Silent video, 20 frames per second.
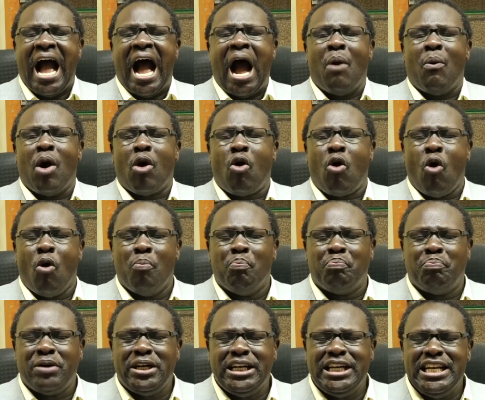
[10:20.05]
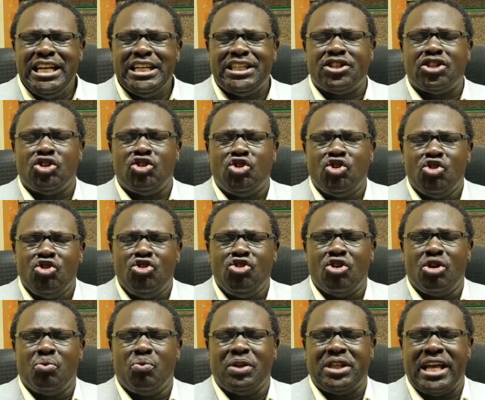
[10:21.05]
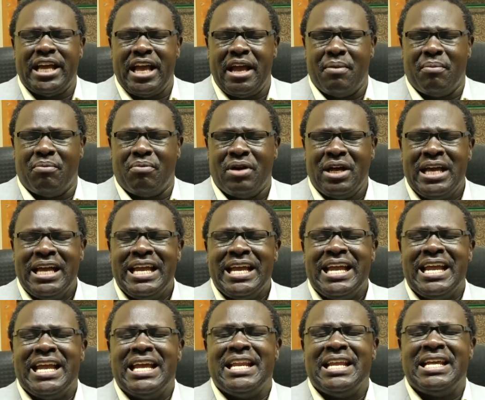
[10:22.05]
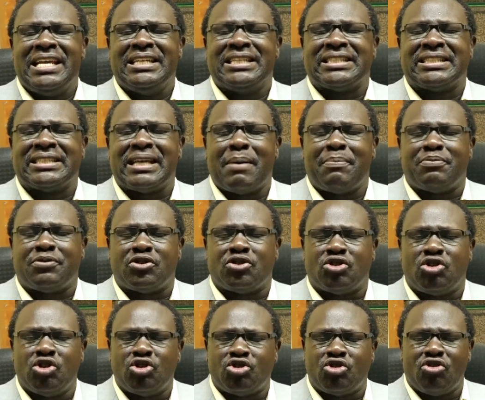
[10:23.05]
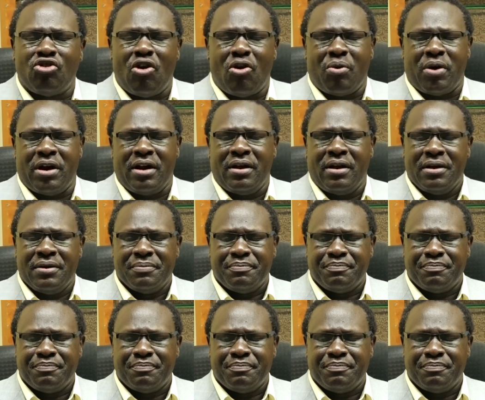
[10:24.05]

Our complete union with him in his substitutionary